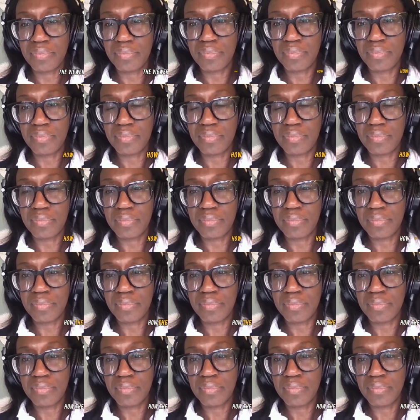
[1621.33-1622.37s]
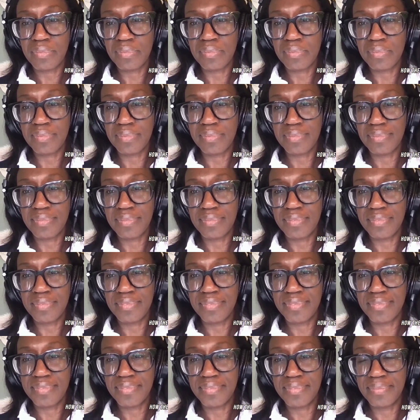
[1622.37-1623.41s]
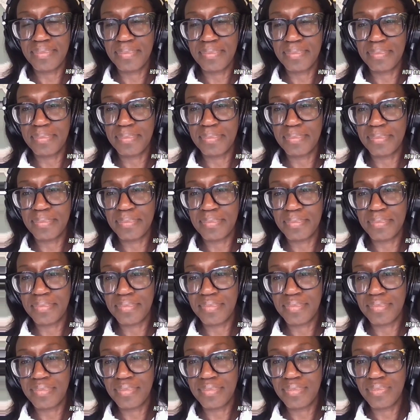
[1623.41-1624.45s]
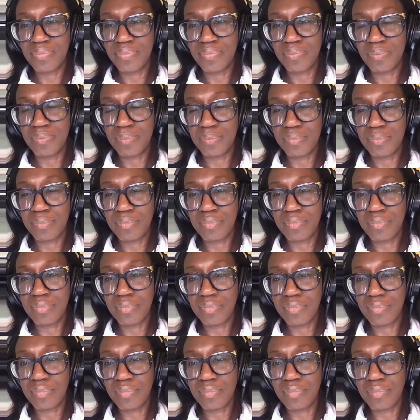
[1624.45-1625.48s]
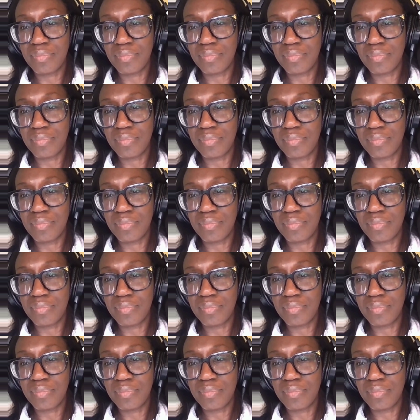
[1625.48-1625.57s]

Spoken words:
(not speaking)